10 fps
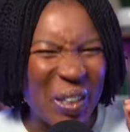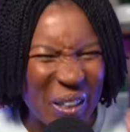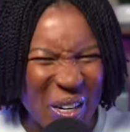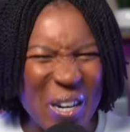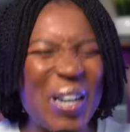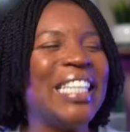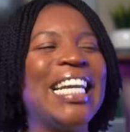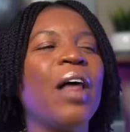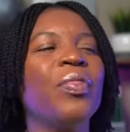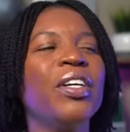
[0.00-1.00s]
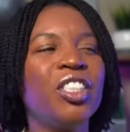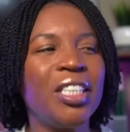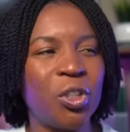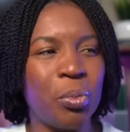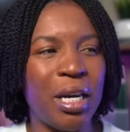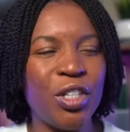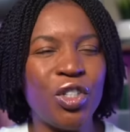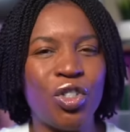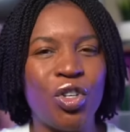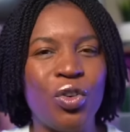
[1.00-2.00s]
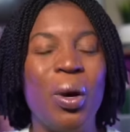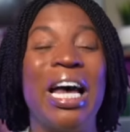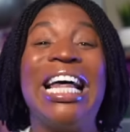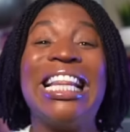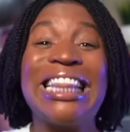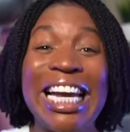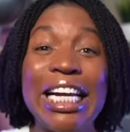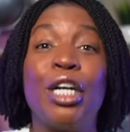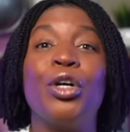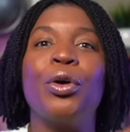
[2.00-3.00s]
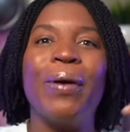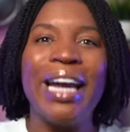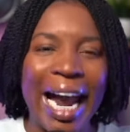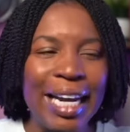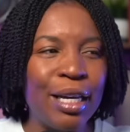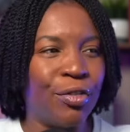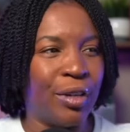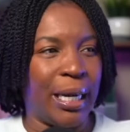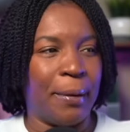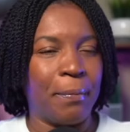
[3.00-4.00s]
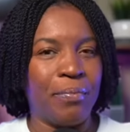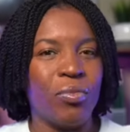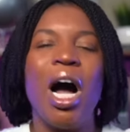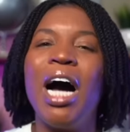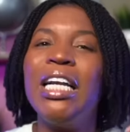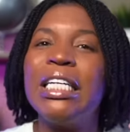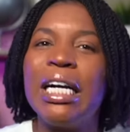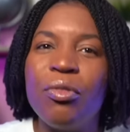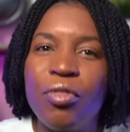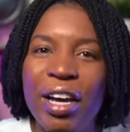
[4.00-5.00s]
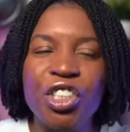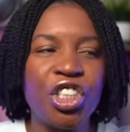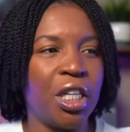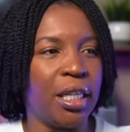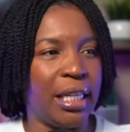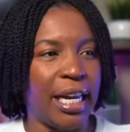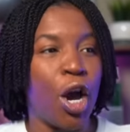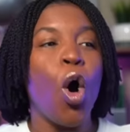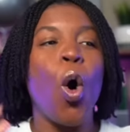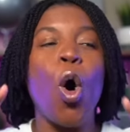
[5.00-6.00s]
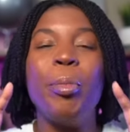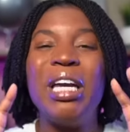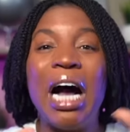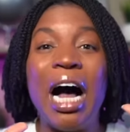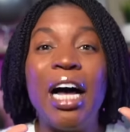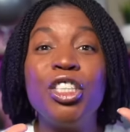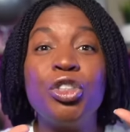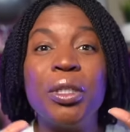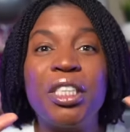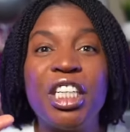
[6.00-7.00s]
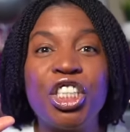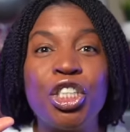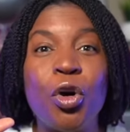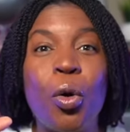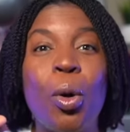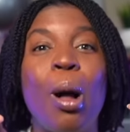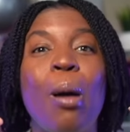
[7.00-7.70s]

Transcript: Good. Now, this just means to think creatively, unconventionally, or beyond traditional